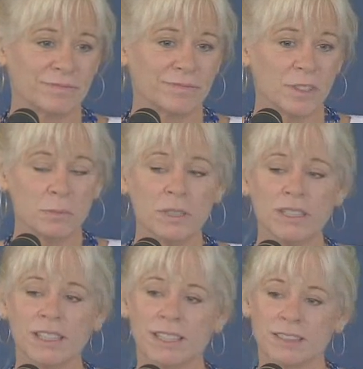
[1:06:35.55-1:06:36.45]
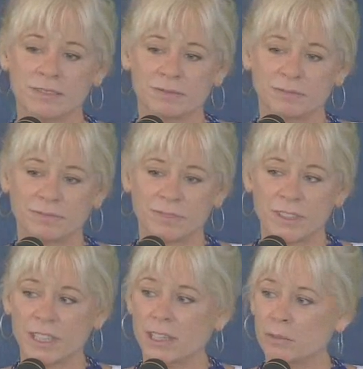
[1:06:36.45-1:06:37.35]
to be that, to
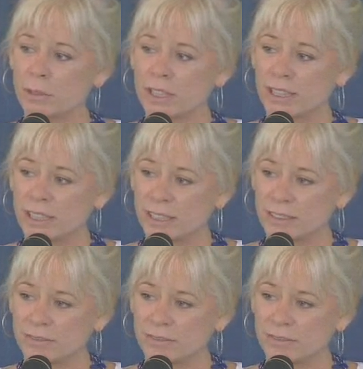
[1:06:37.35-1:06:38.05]
celebrate that,